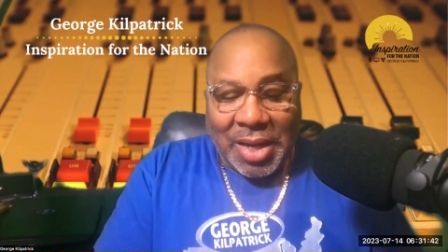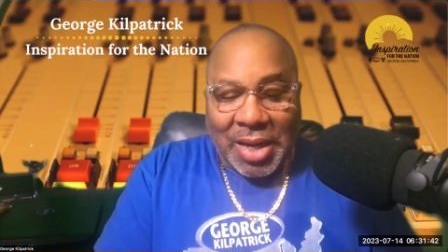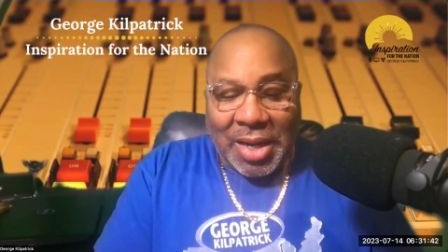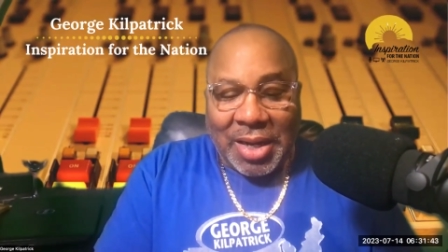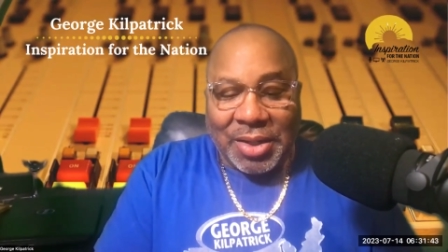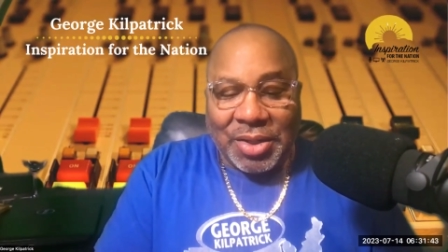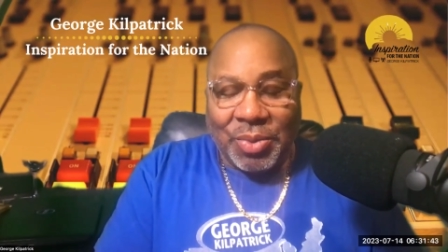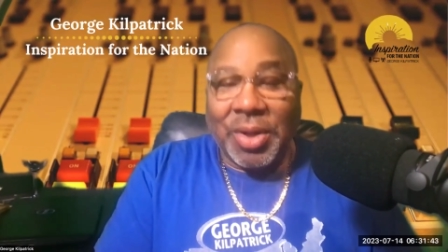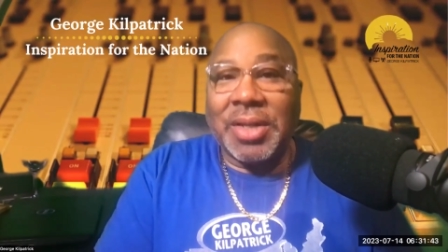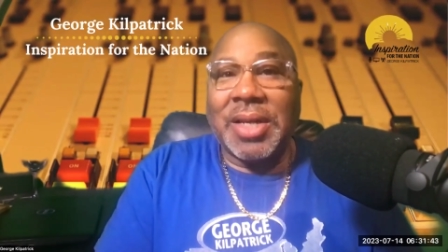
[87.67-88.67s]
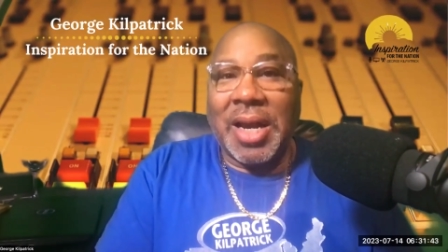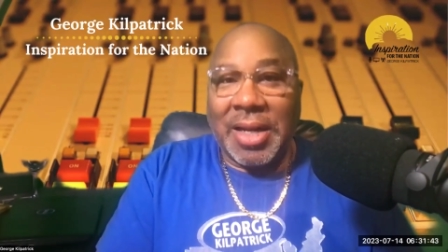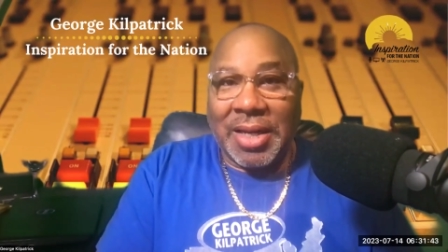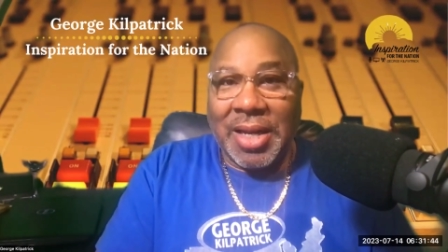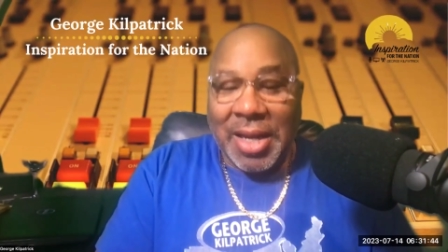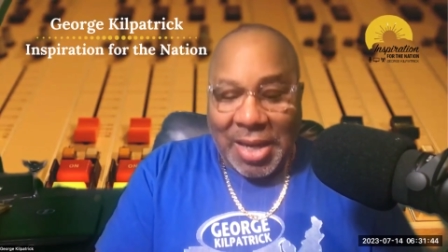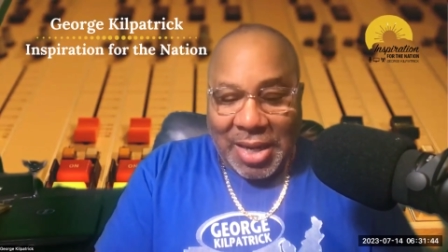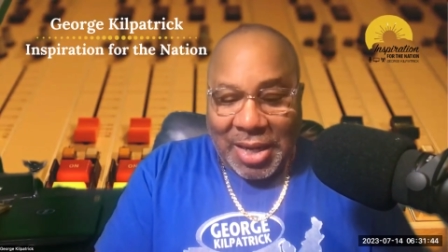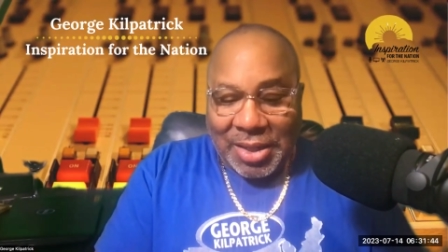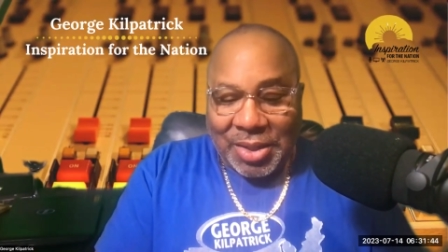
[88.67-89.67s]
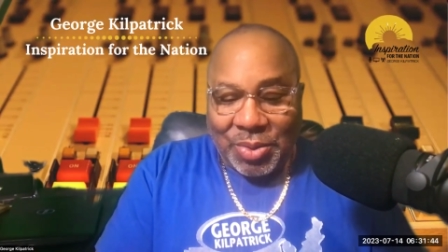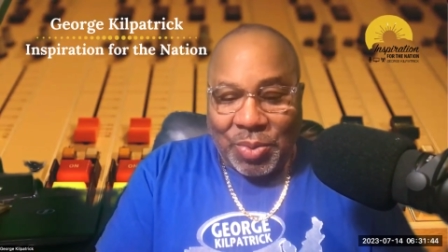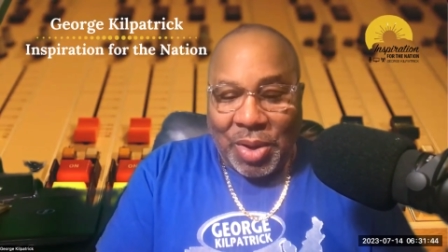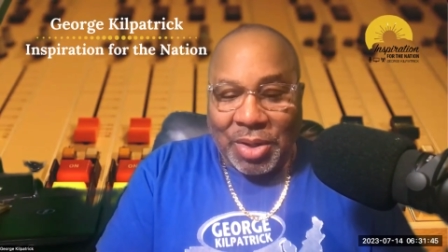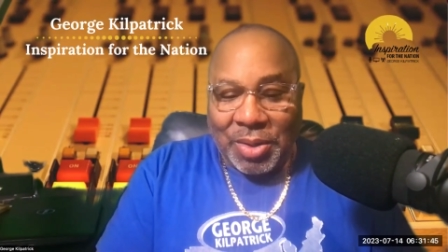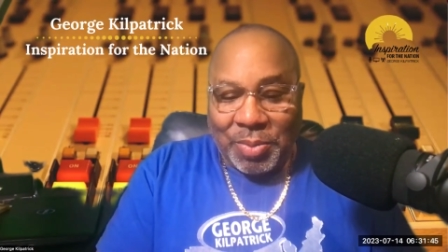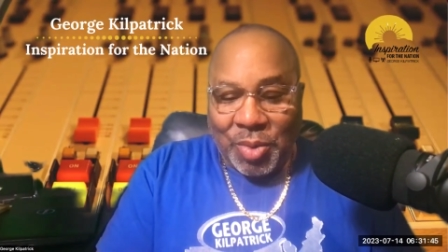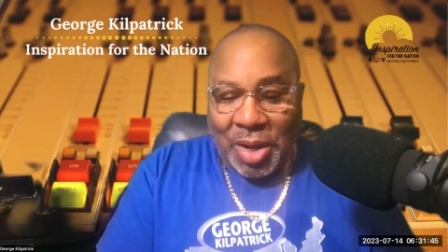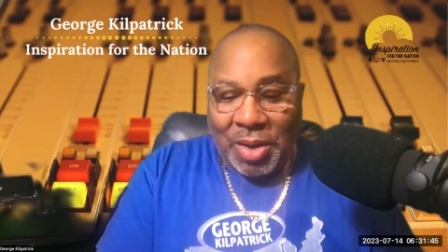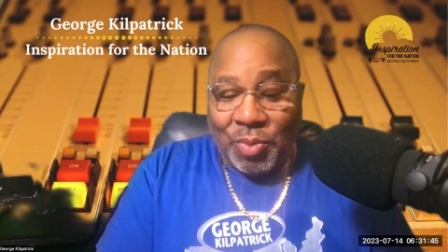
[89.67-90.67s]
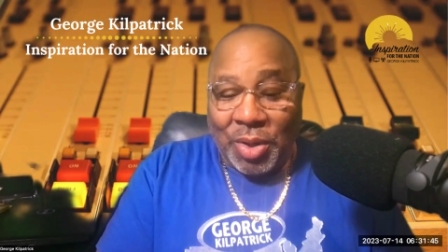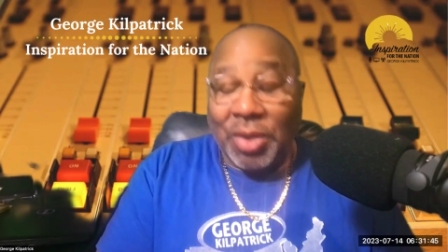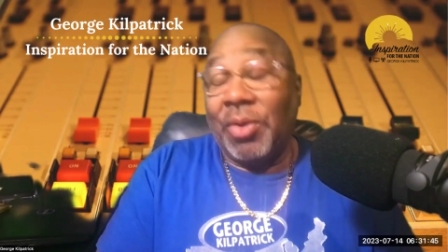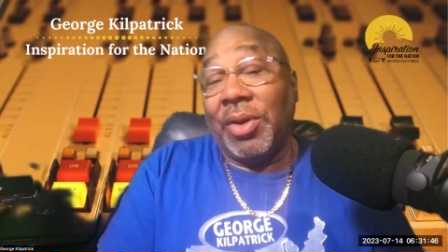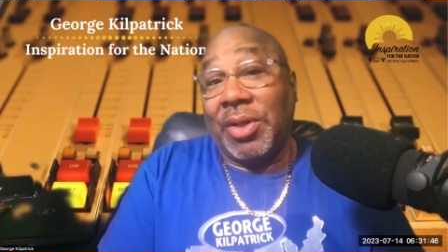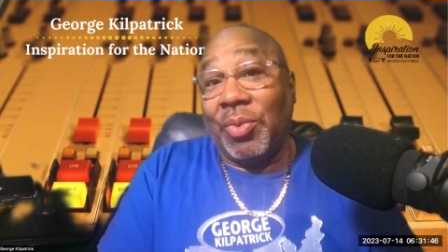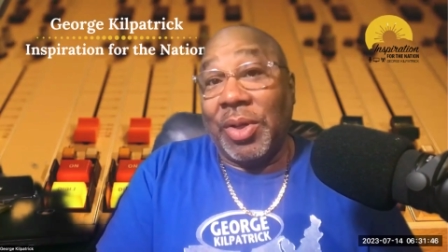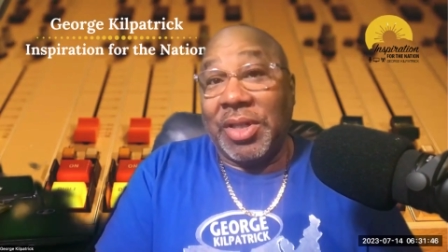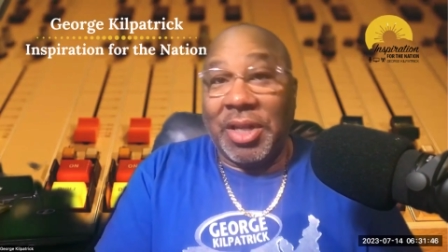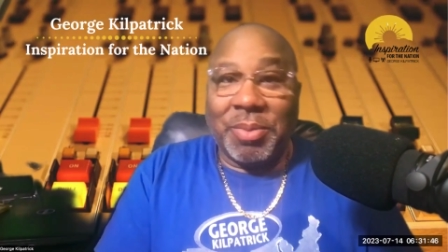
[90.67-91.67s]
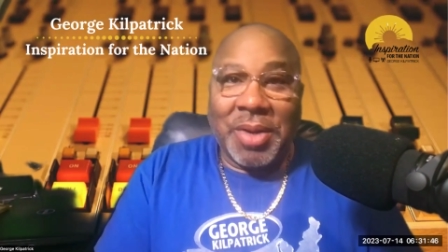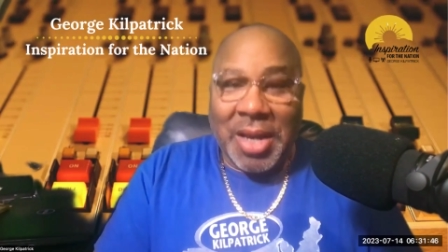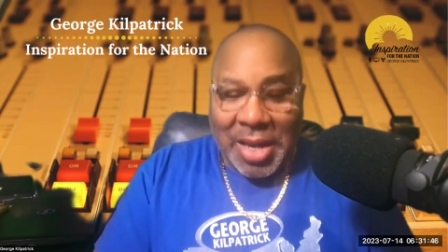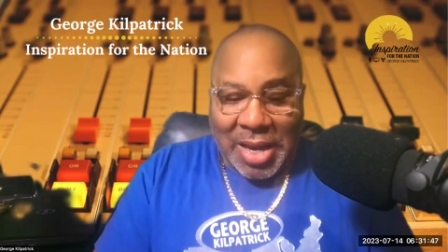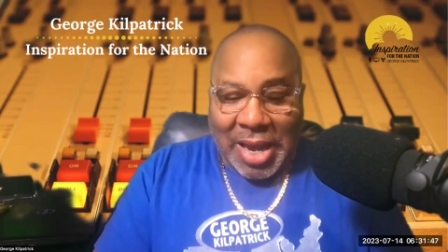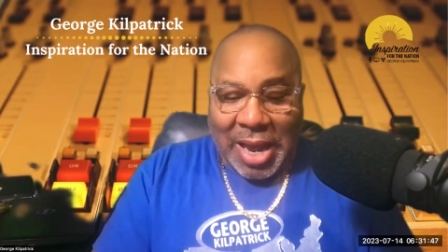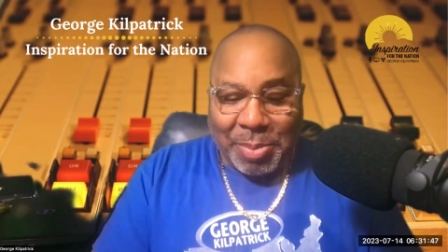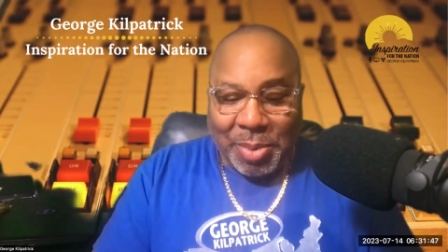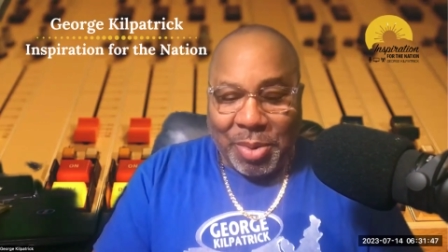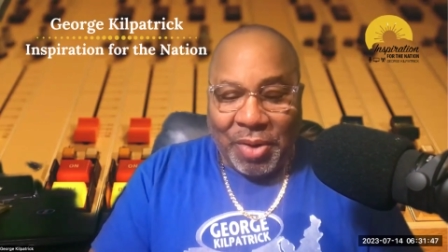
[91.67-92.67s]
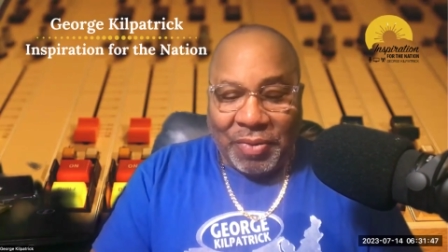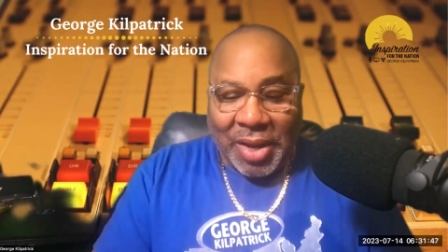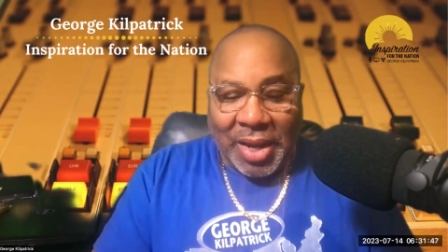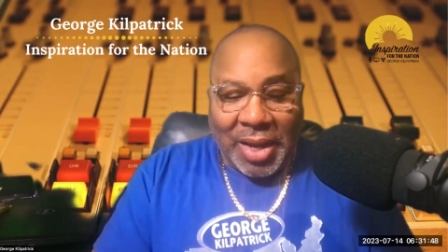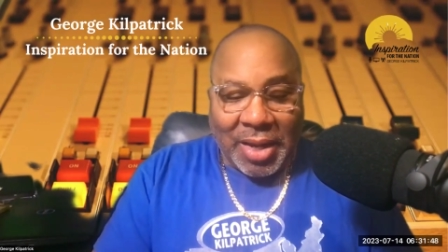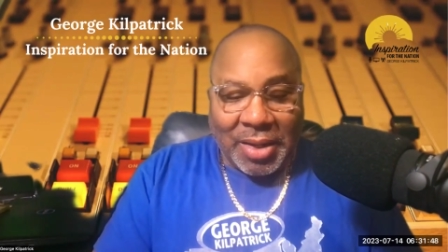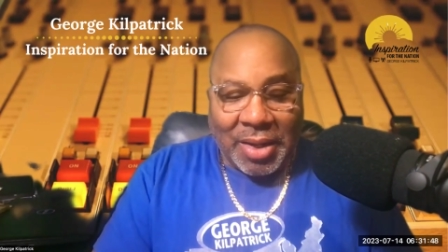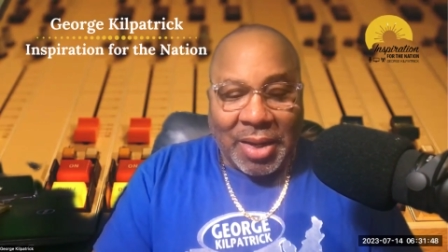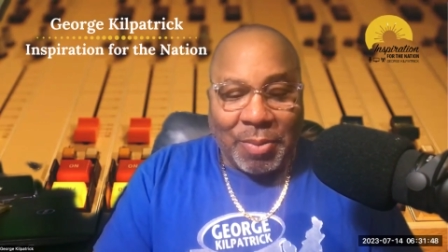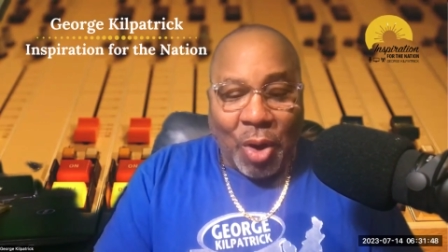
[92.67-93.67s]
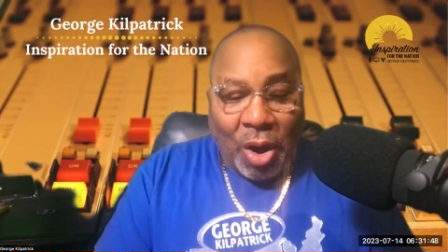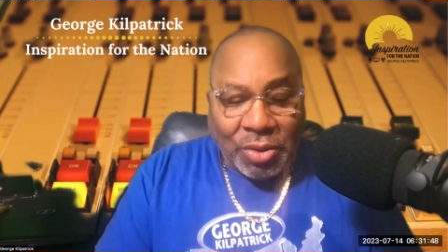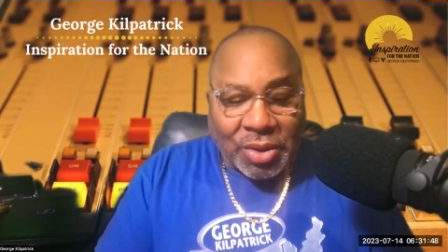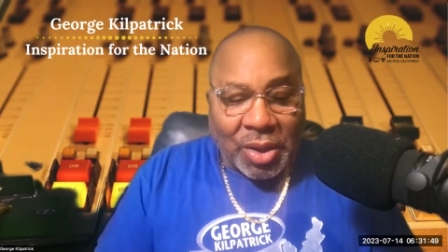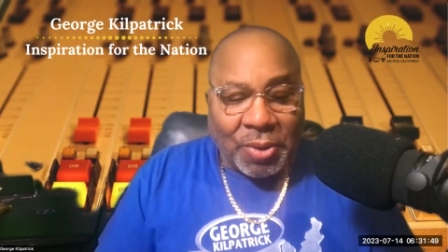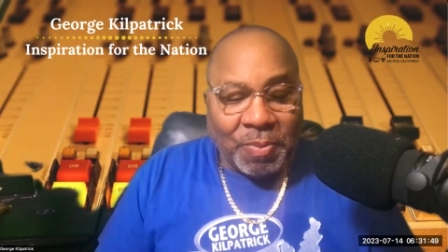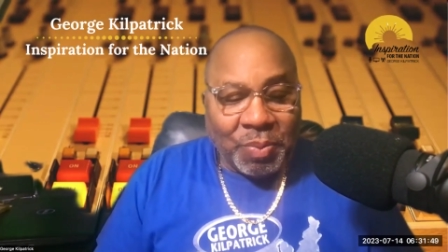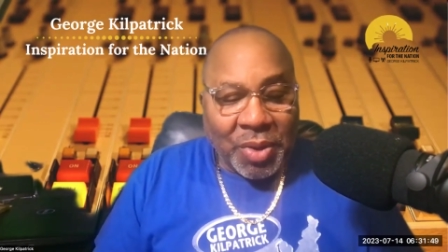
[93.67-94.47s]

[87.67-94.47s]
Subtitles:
And so we're excited to welcome Willie, or to wish him a happy birthday. And also,